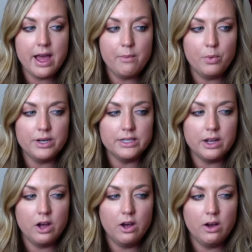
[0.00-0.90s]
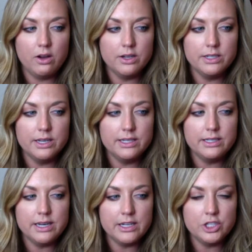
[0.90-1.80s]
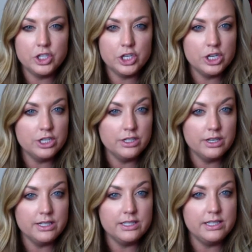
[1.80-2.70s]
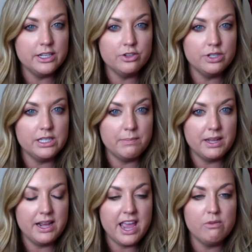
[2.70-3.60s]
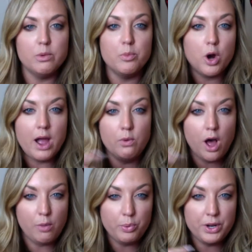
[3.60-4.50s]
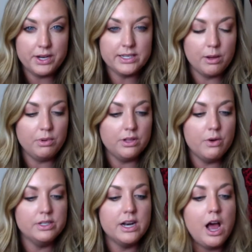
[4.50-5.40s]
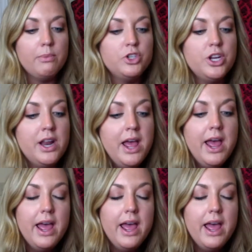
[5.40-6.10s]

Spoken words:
what is it called? Desert. It's Desert something. I can't remember. I'll put it down below as an option.